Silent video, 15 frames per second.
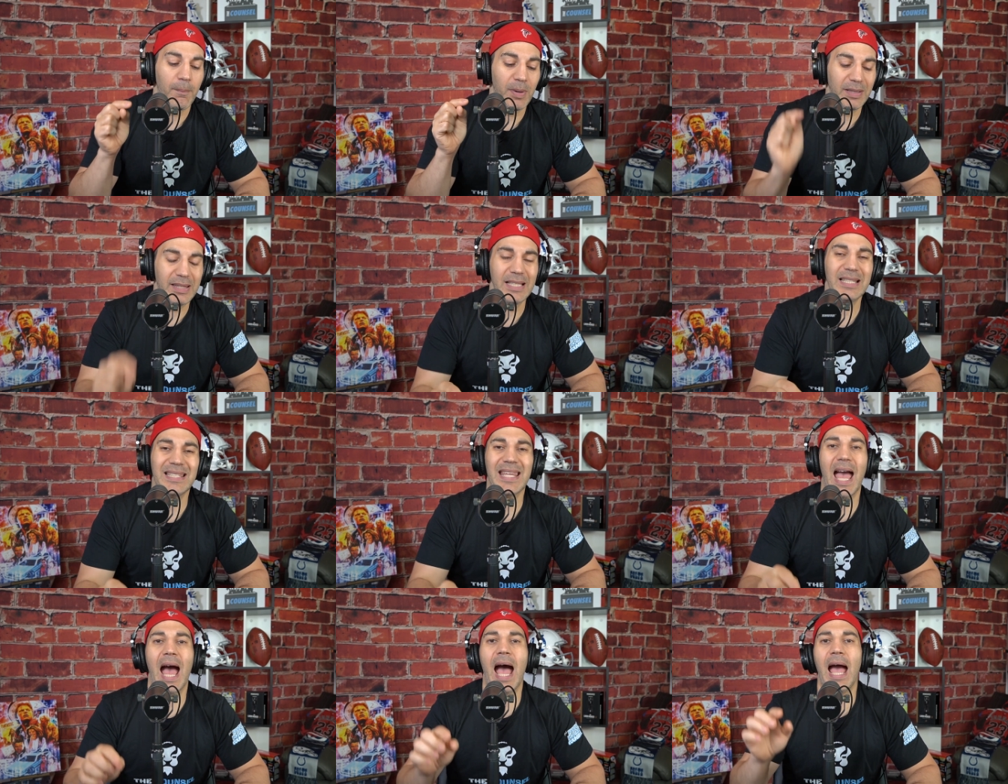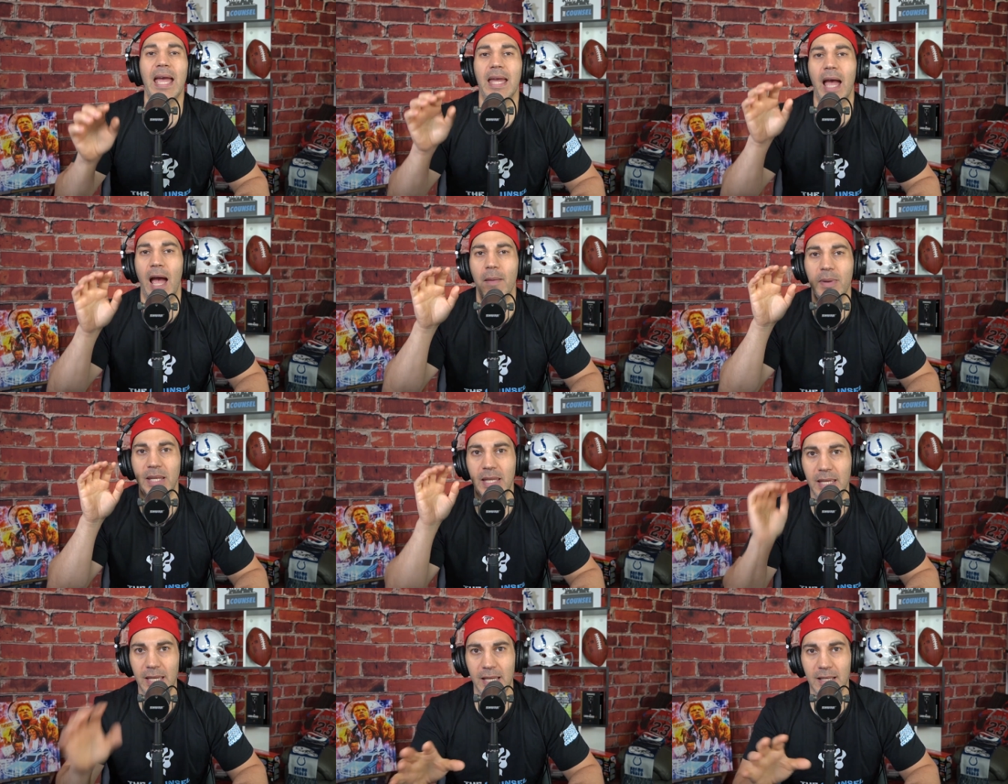But this guy, I
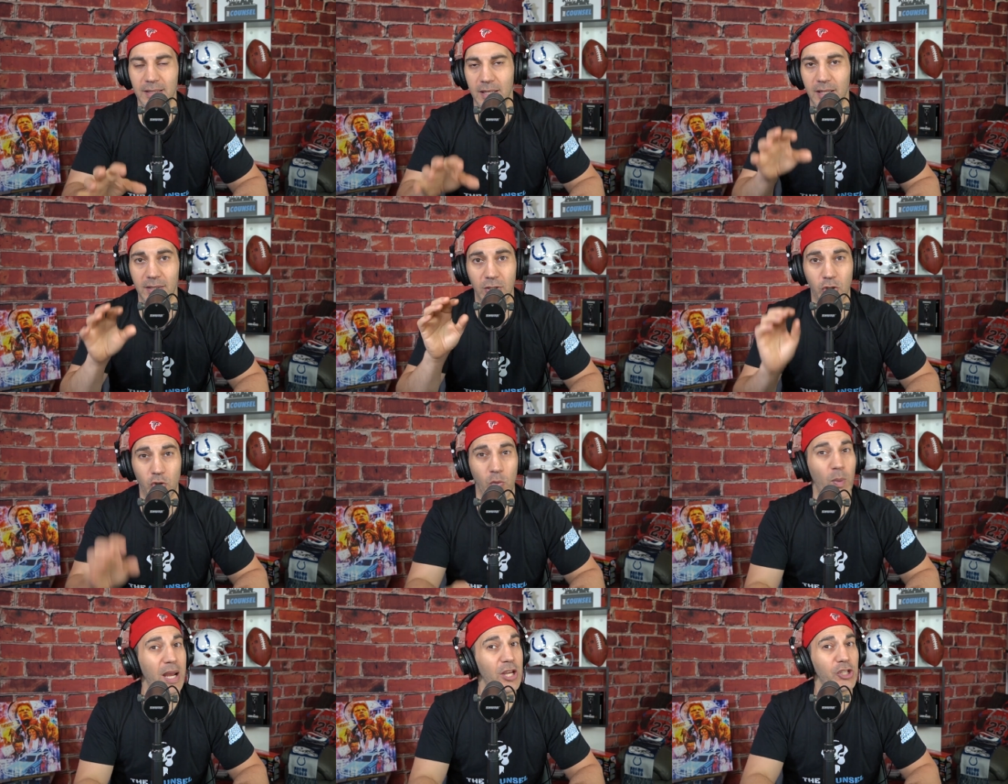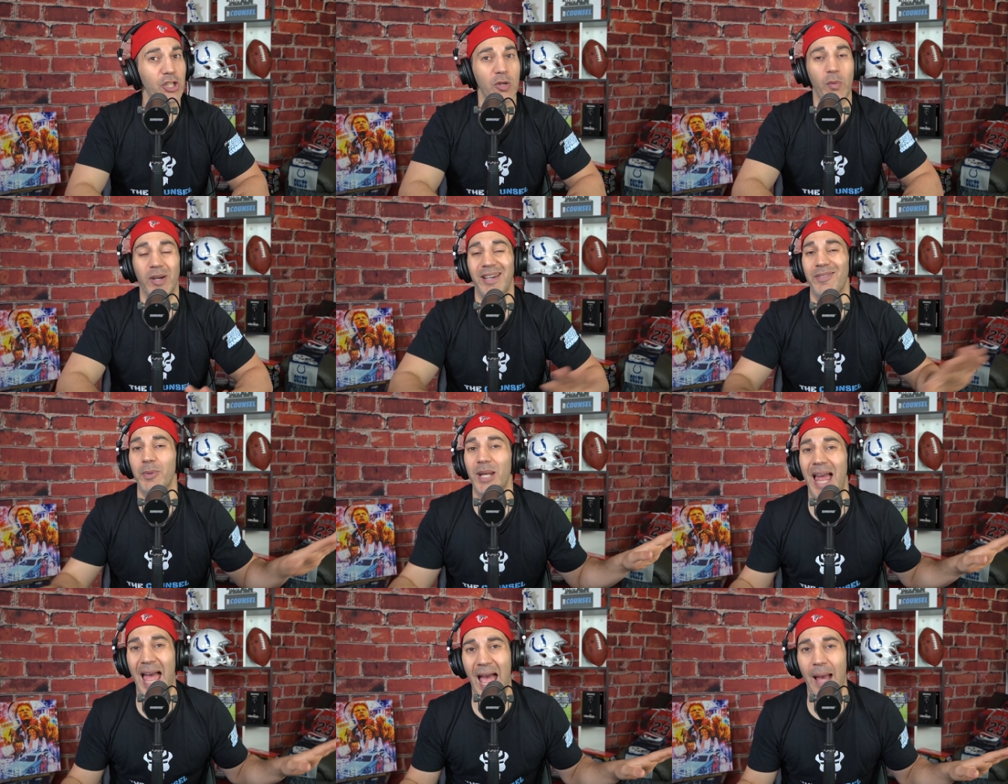mean, he is in a situation where he
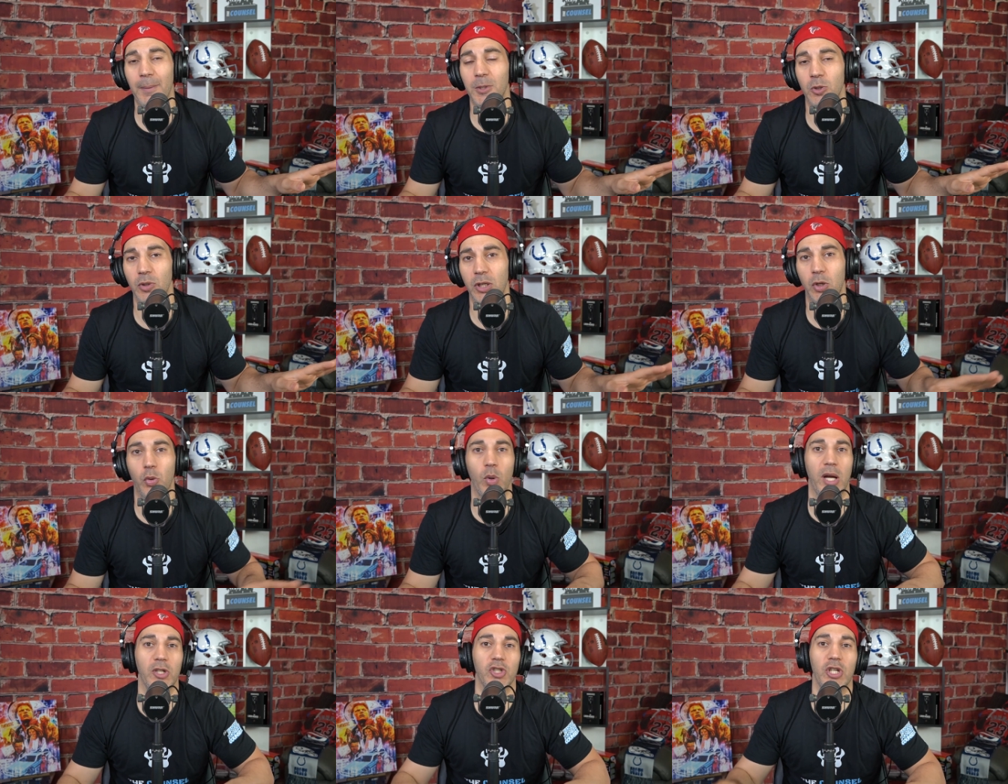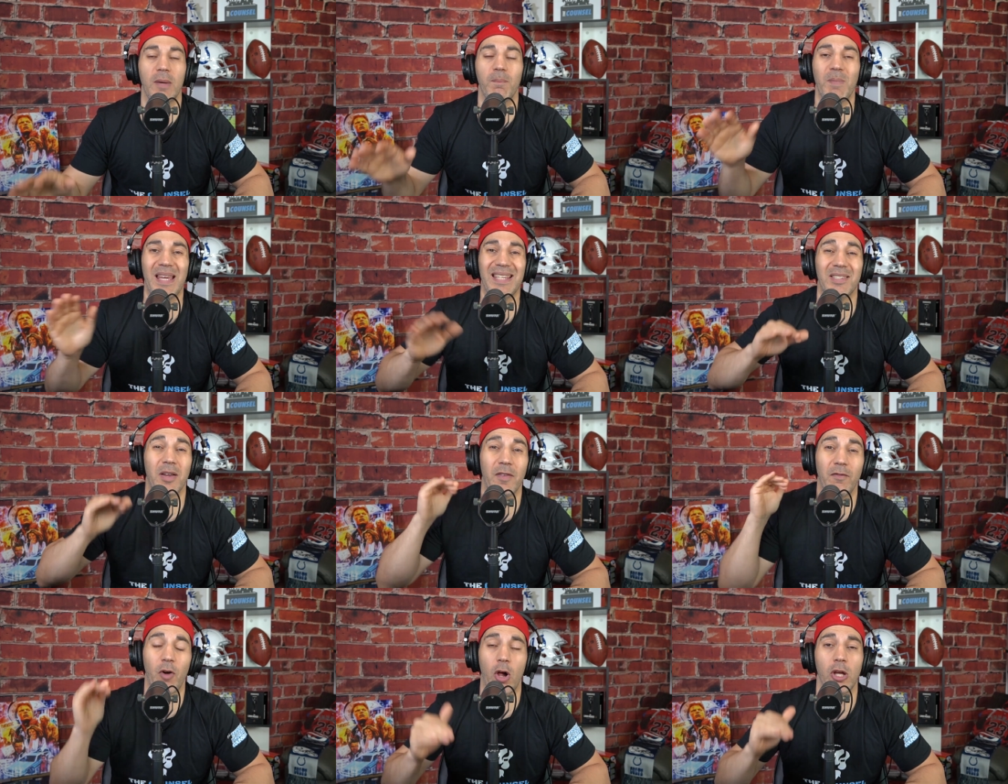would absolutely crush it based
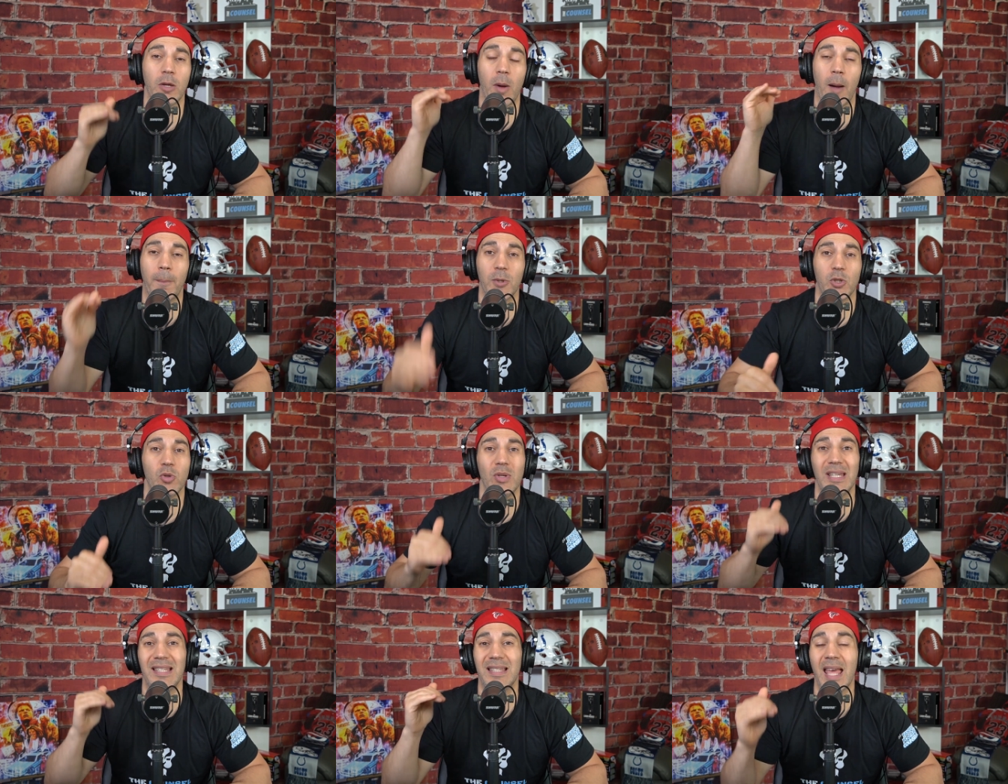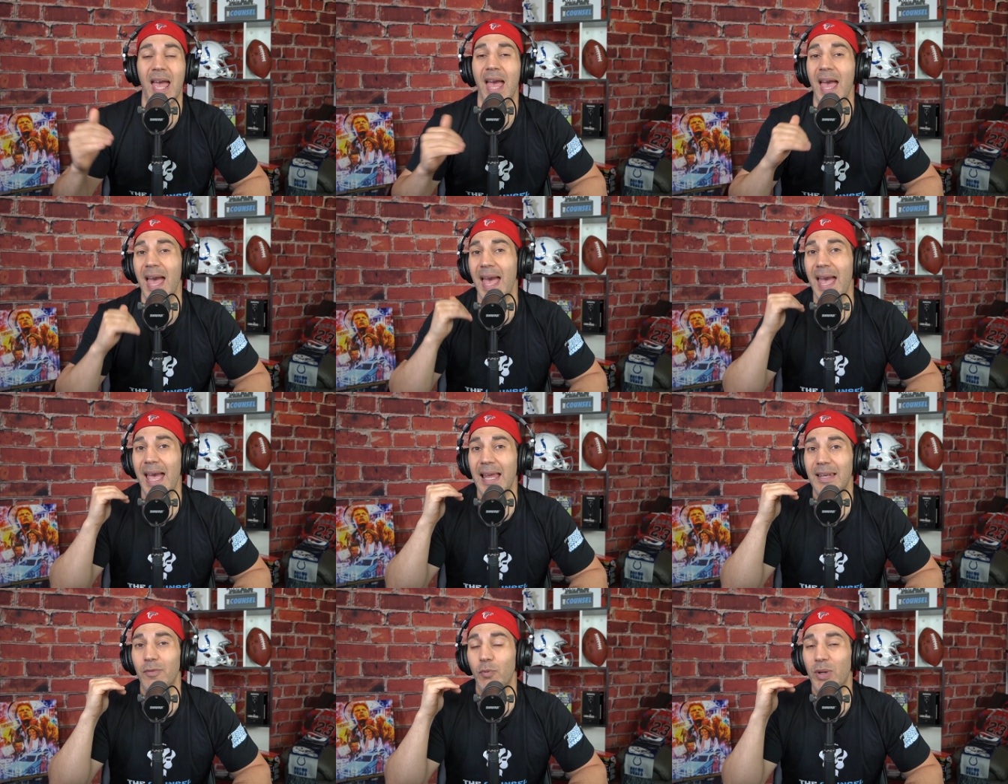on volume opportunity.
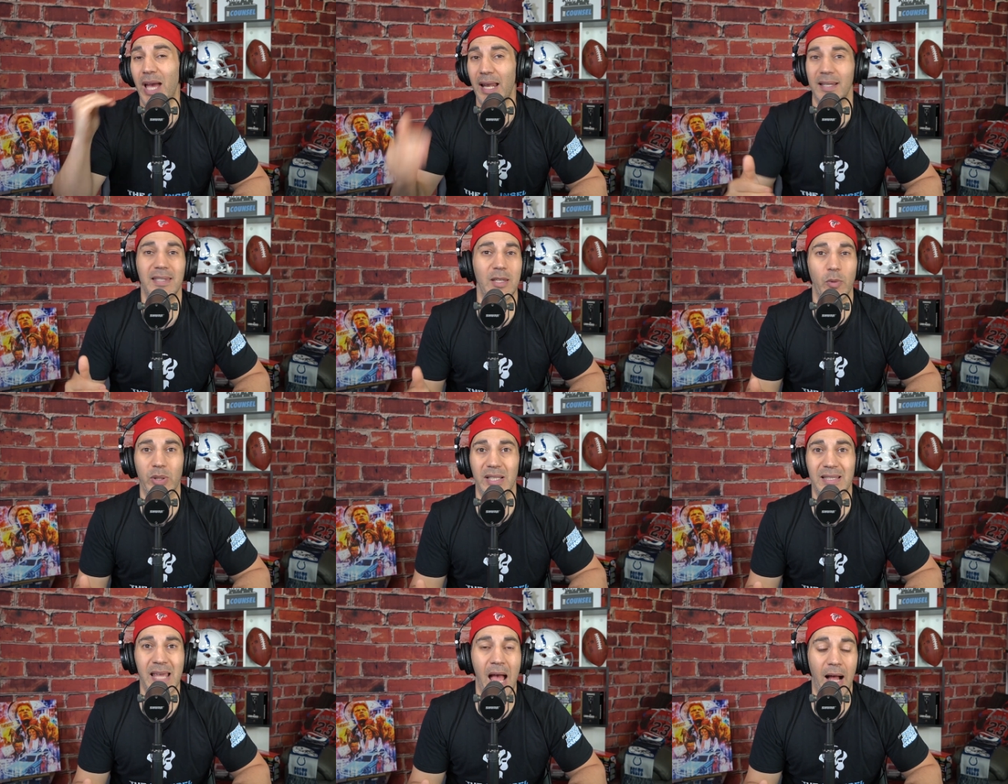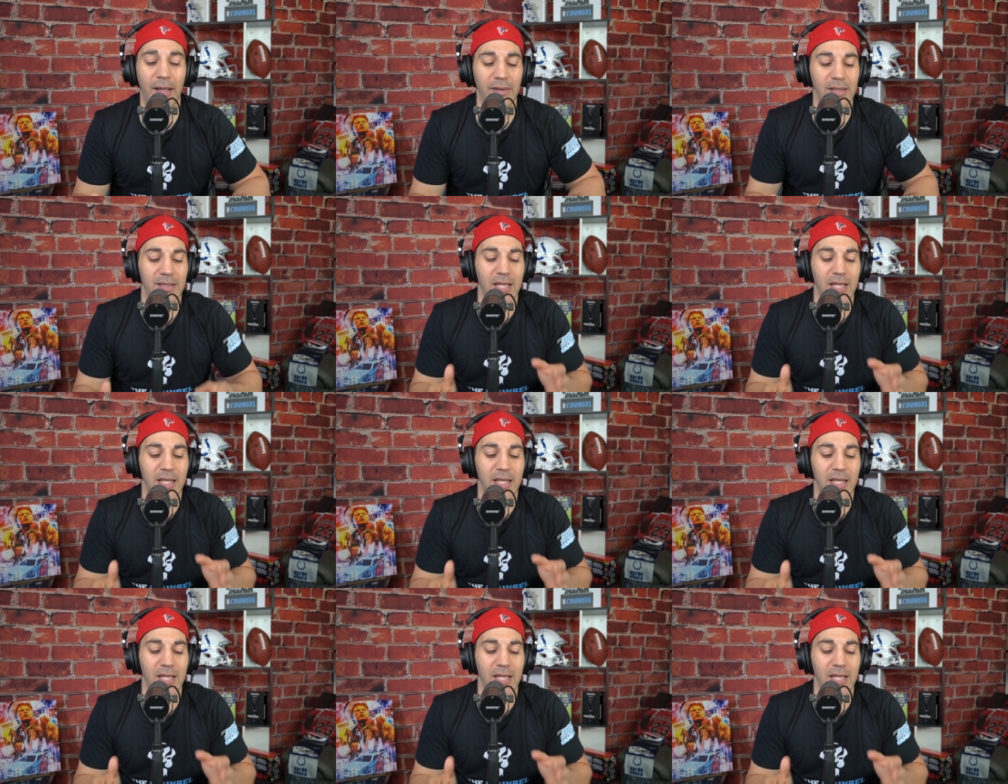And we got to see what the talent